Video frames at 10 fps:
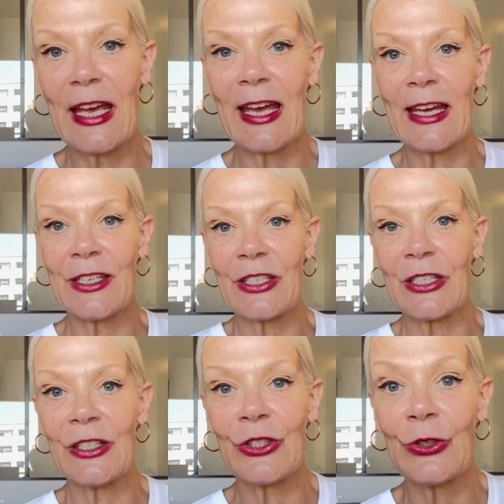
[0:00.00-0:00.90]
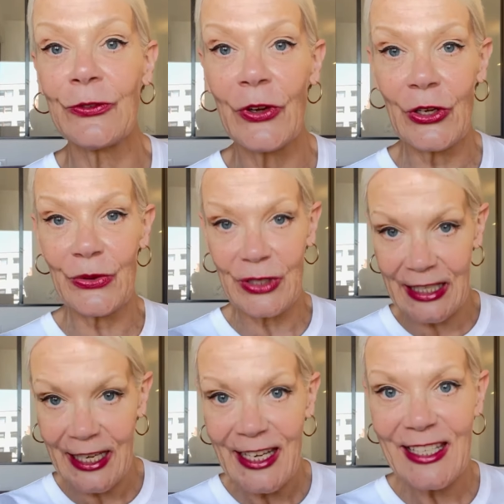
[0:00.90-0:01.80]
and to follow
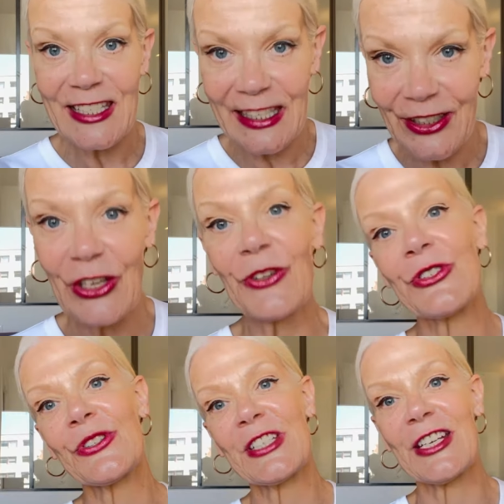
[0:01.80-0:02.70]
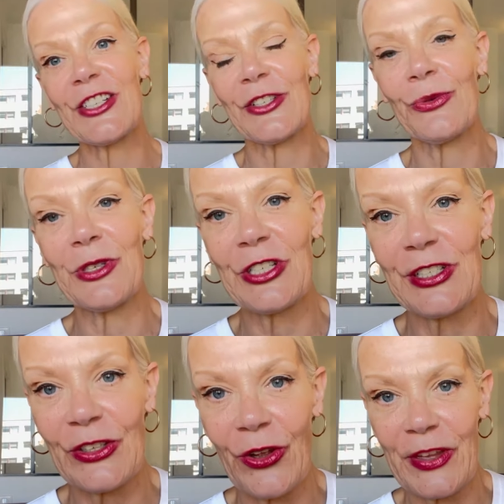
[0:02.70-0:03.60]
the skin consultation which
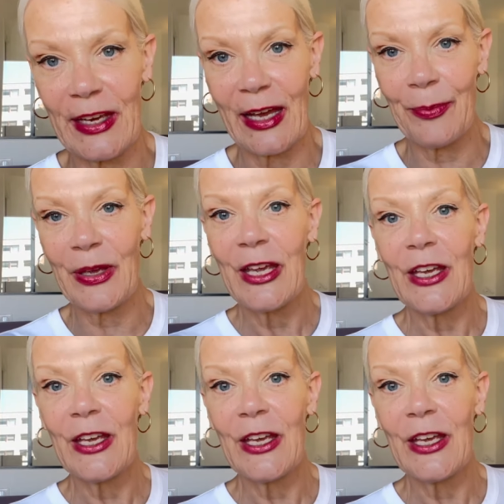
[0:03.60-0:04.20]
is on the app